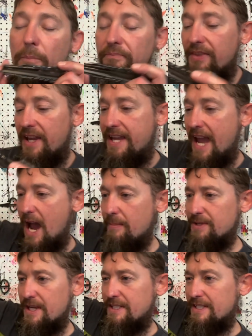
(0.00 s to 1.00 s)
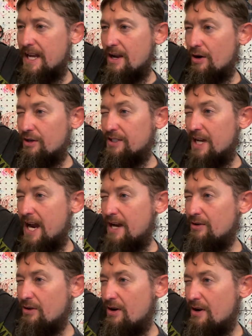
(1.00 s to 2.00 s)
The gaps, I say, are
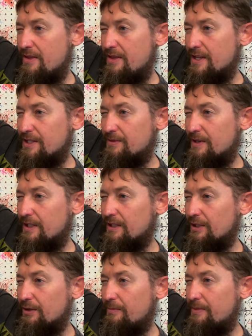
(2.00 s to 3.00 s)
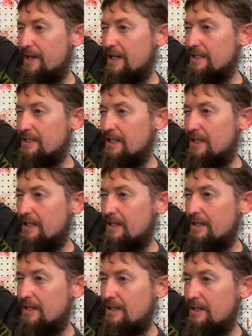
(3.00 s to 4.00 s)
tighter on this one a little bit.
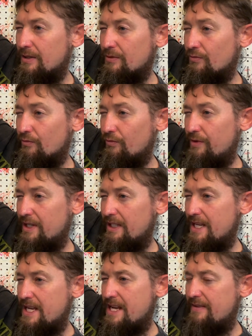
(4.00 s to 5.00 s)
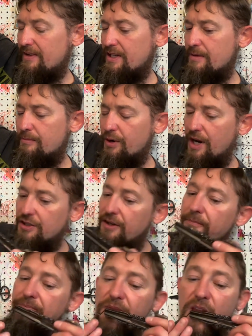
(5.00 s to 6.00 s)
Really even compression.